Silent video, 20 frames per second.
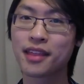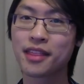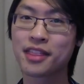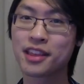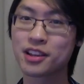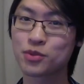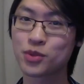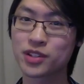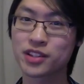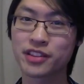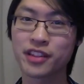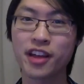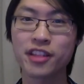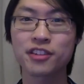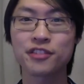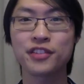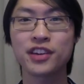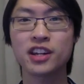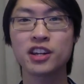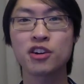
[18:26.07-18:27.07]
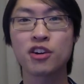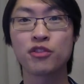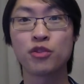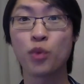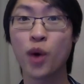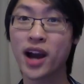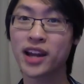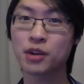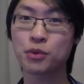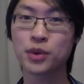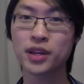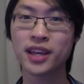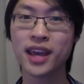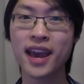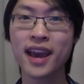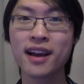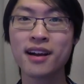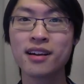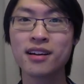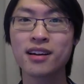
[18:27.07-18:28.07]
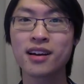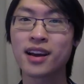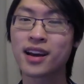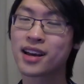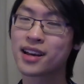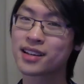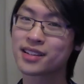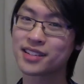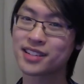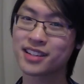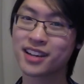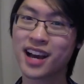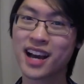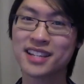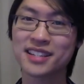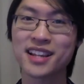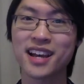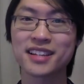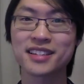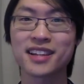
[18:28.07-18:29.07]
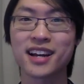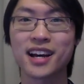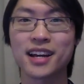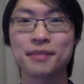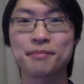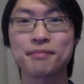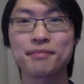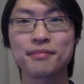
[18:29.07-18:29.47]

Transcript: This was another video of Why Did We Care? See you guys next time.